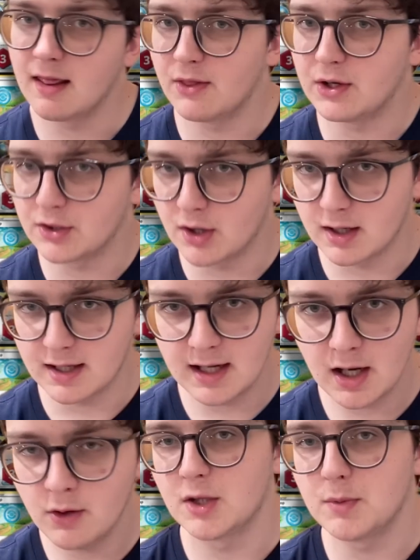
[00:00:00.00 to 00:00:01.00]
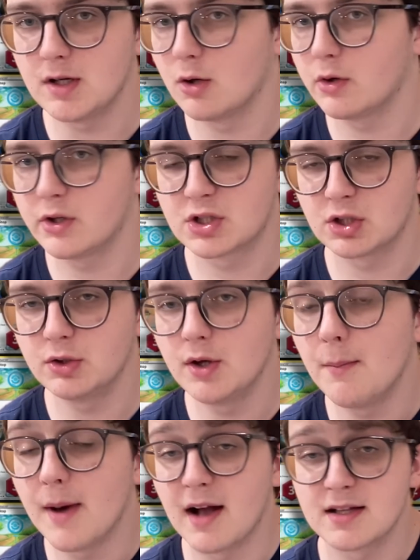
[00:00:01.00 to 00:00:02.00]
they knock it out, and we go
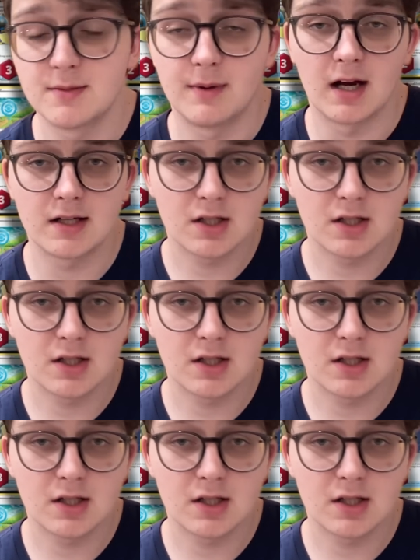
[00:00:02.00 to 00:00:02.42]
Ursaluna back-to-back